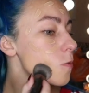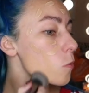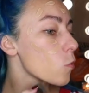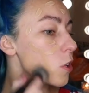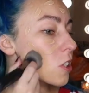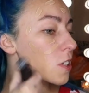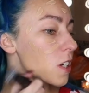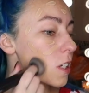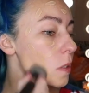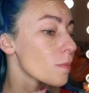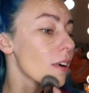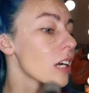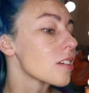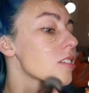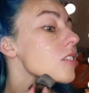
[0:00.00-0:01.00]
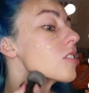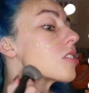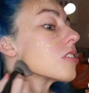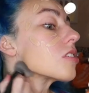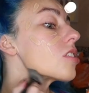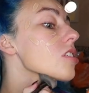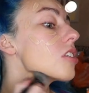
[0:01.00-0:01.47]
which is
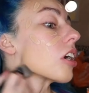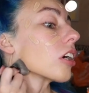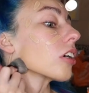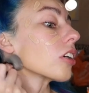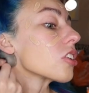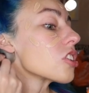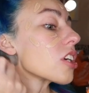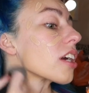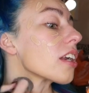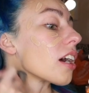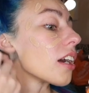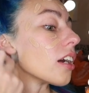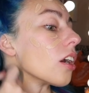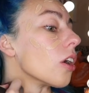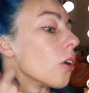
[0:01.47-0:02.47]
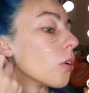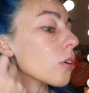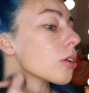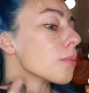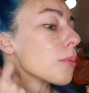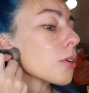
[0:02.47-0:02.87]
the darker shade I own.